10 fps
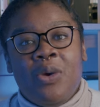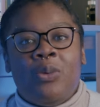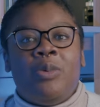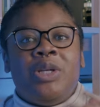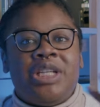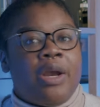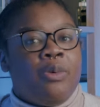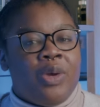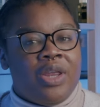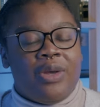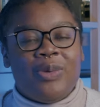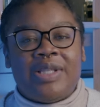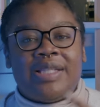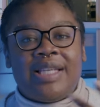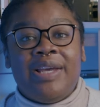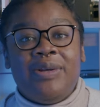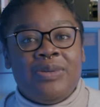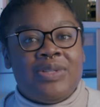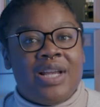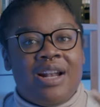will be sharing with you
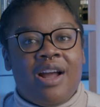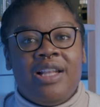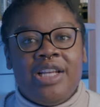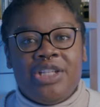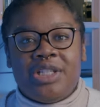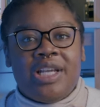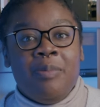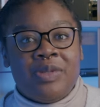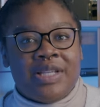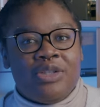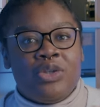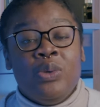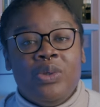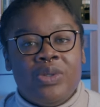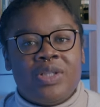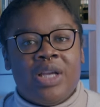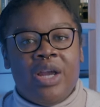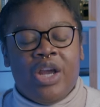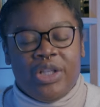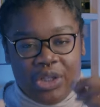skills, knowledge, tips, and tools
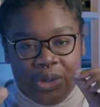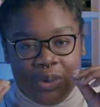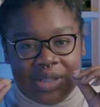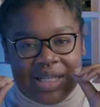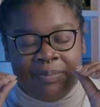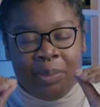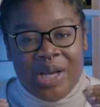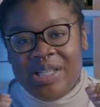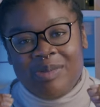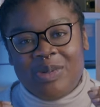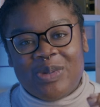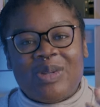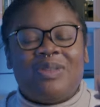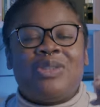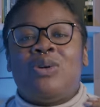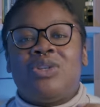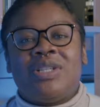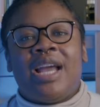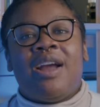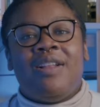to use the principles of social
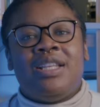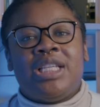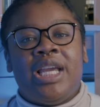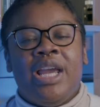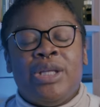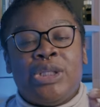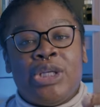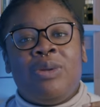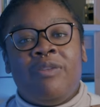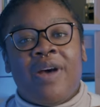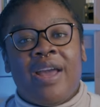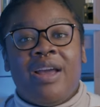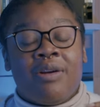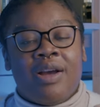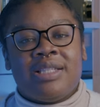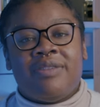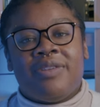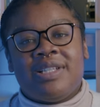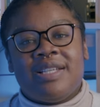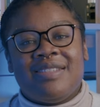psychology to unify across
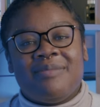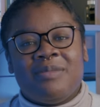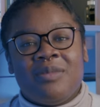differences.